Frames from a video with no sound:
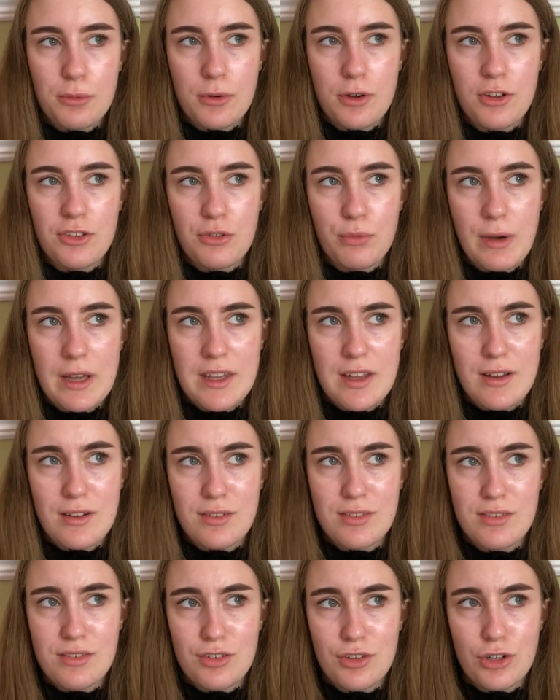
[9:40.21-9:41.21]
because the weather
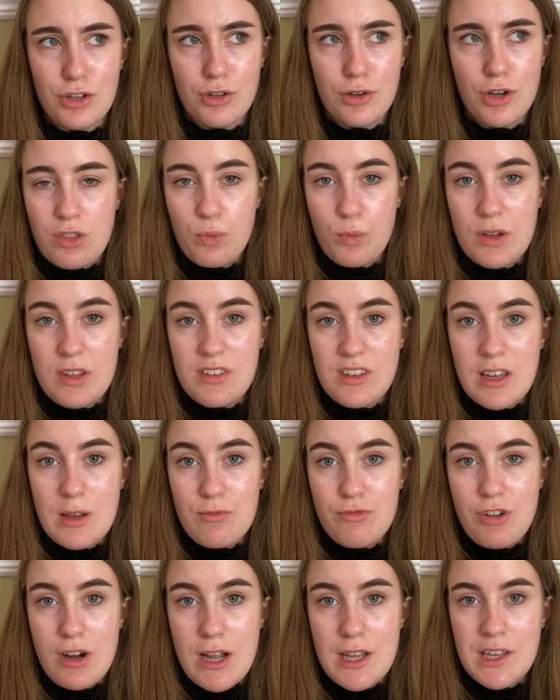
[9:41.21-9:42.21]
is so windy
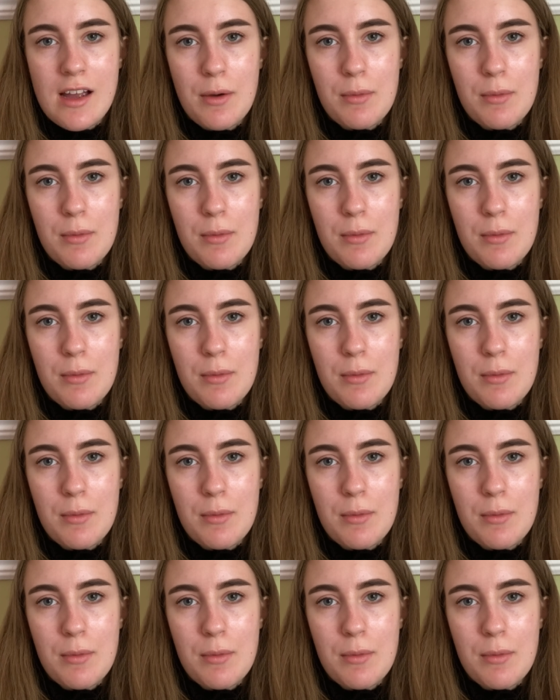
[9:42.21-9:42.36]
and rainy.